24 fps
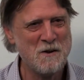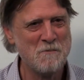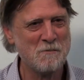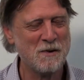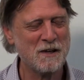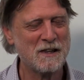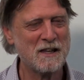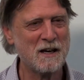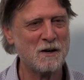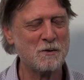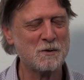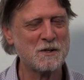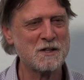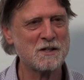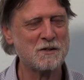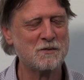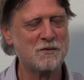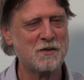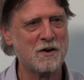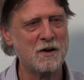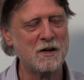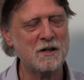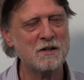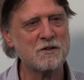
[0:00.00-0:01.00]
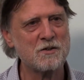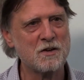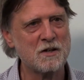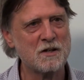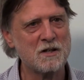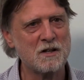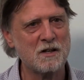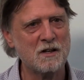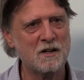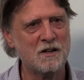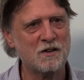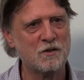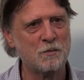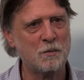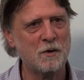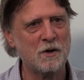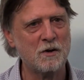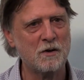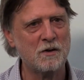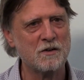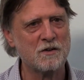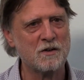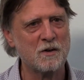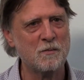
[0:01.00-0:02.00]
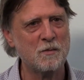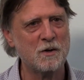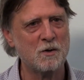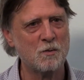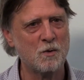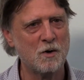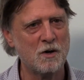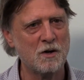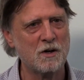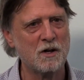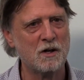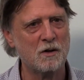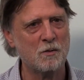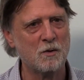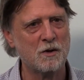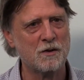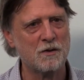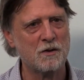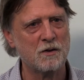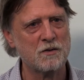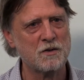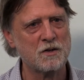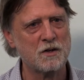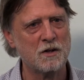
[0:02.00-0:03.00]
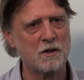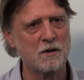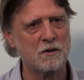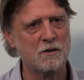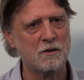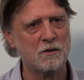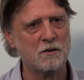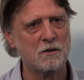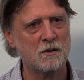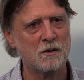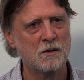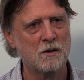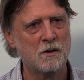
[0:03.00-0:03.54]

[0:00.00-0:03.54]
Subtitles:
But that was a very interesting experience, working with those singers,